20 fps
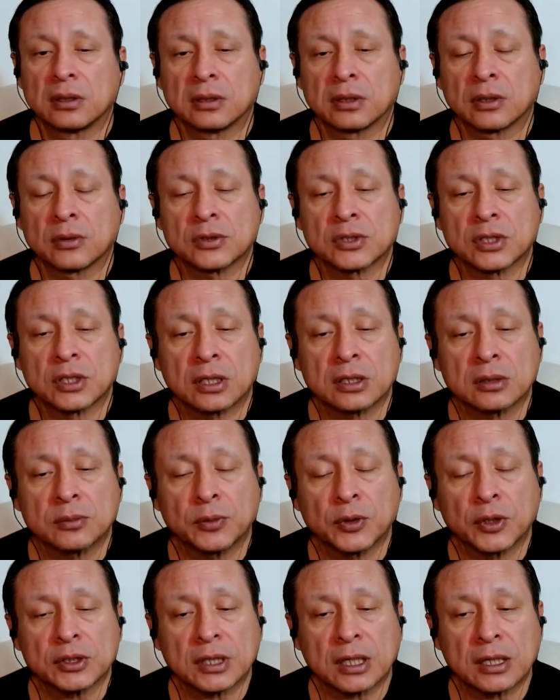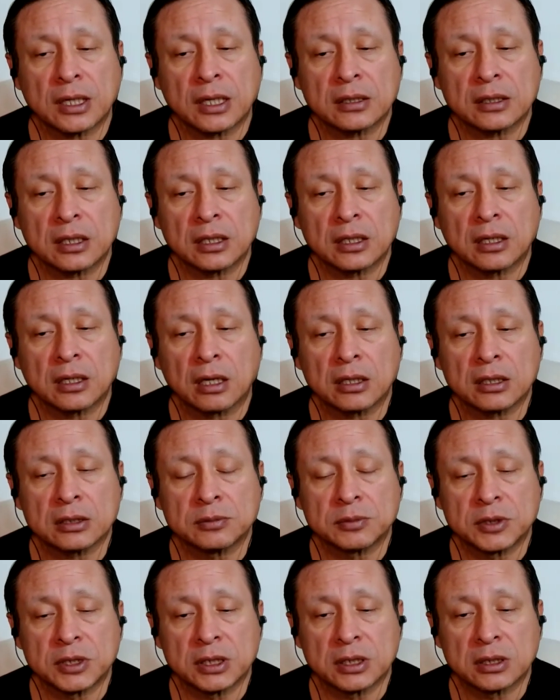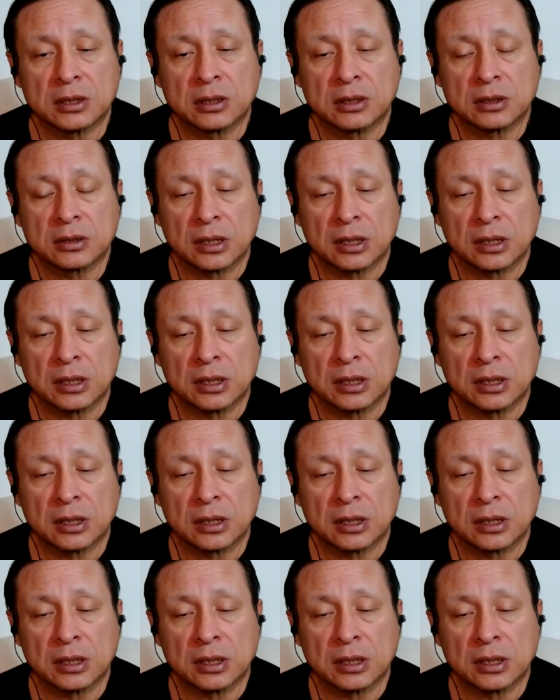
There was another book that Anthony Gottlieb did